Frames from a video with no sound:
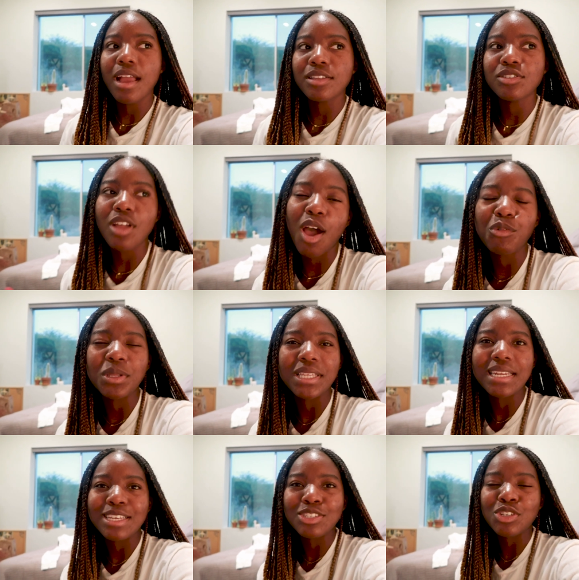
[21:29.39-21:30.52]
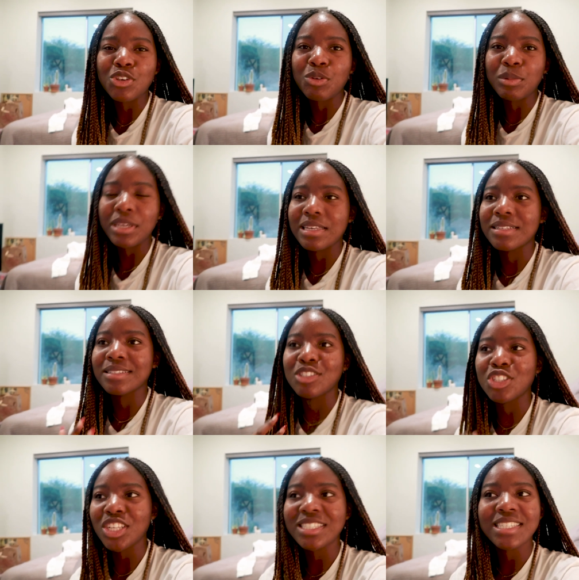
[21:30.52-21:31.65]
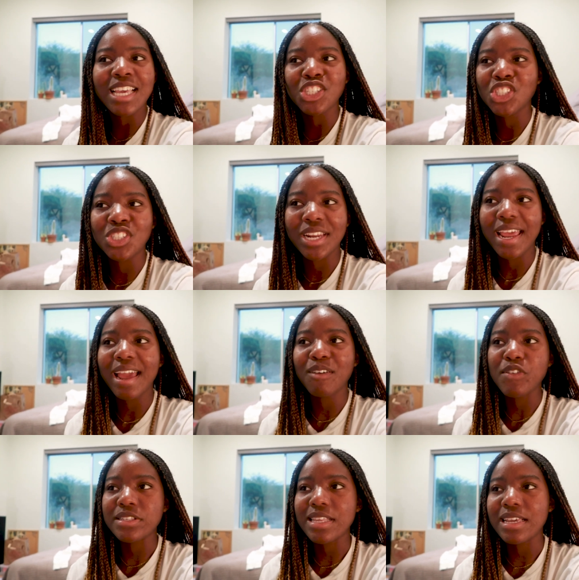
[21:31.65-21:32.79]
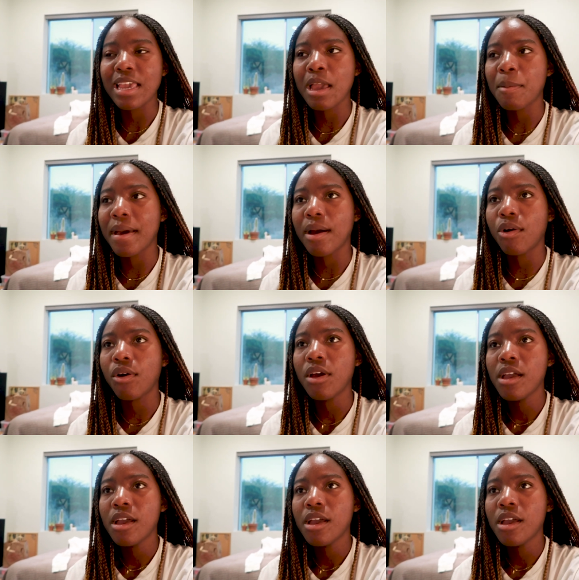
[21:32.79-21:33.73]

it's not really an issue because just yesterday I was thinking about